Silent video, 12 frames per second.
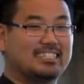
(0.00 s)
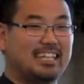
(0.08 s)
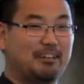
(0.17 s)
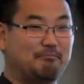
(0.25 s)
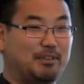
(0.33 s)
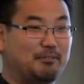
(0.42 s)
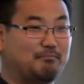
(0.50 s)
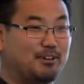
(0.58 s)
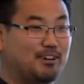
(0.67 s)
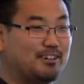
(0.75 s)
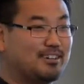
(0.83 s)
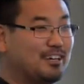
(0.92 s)
same
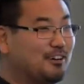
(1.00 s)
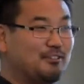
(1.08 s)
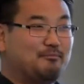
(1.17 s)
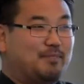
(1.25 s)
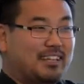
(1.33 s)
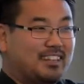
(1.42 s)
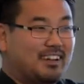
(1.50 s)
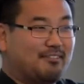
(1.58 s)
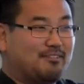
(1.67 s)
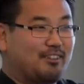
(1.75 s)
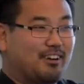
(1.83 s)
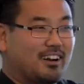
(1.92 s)
people who've been there
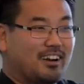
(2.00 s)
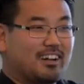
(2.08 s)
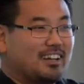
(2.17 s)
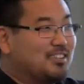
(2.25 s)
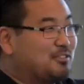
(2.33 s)
for